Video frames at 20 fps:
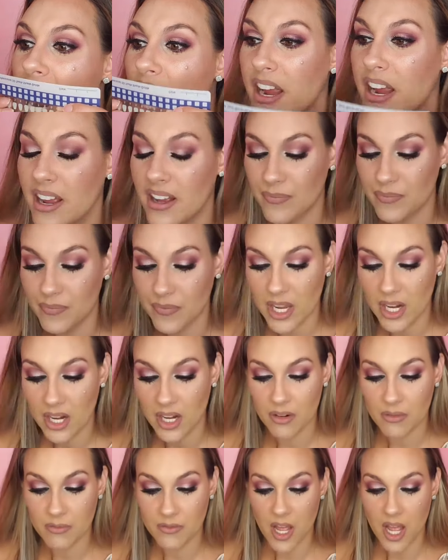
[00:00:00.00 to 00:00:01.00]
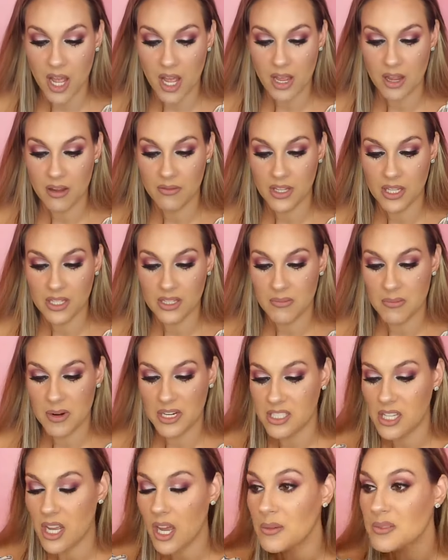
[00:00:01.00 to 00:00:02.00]
Man, they're a 5, and then
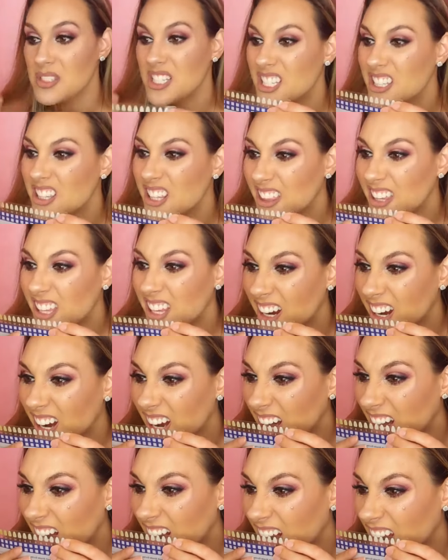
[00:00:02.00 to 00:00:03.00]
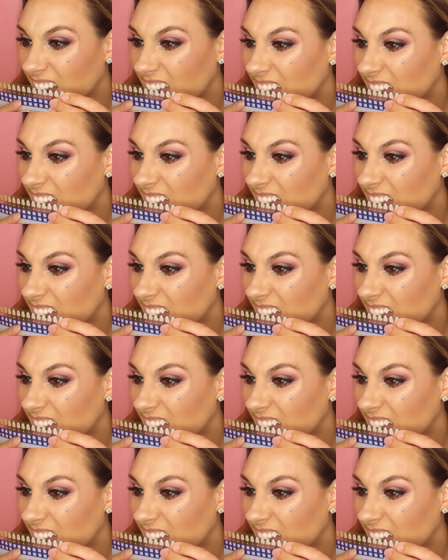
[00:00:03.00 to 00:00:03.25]
my top teeth, I think, are